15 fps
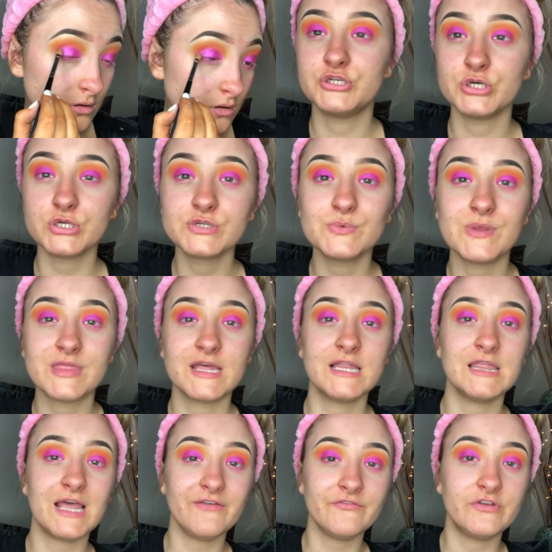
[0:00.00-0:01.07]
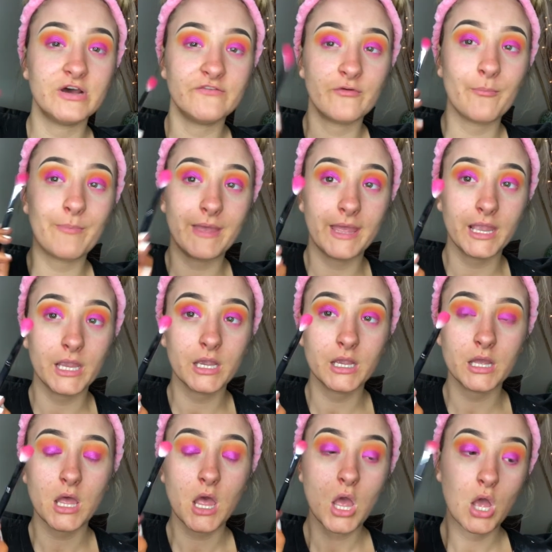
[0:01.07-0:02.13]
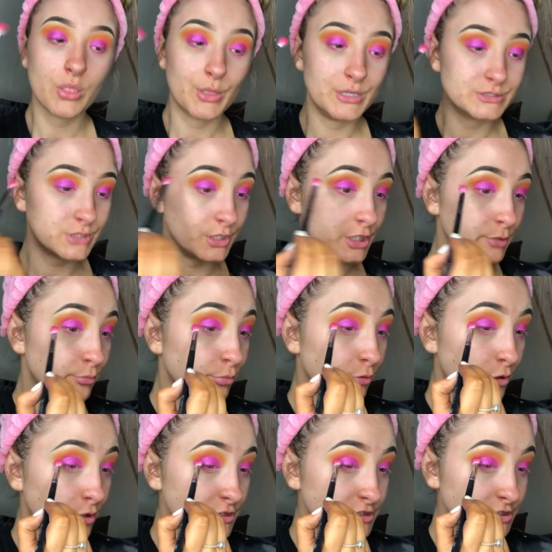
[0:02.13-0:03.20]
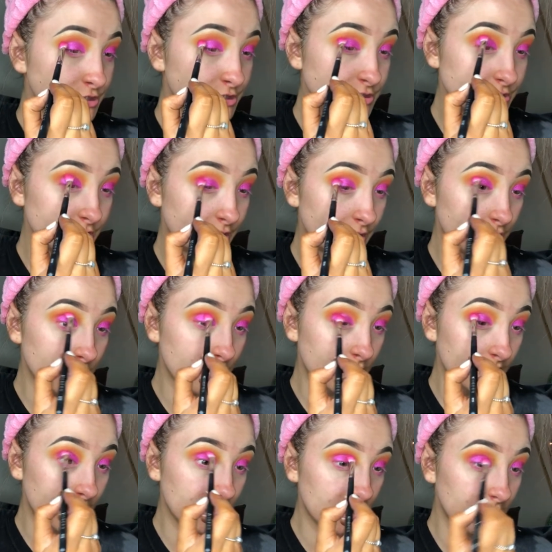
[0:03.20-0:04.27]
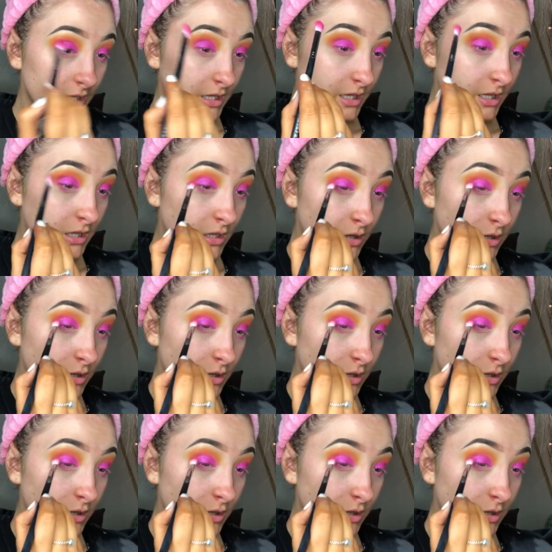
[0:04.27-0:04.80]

Just with the leftover pink that's on your brush, you're just gonna quickly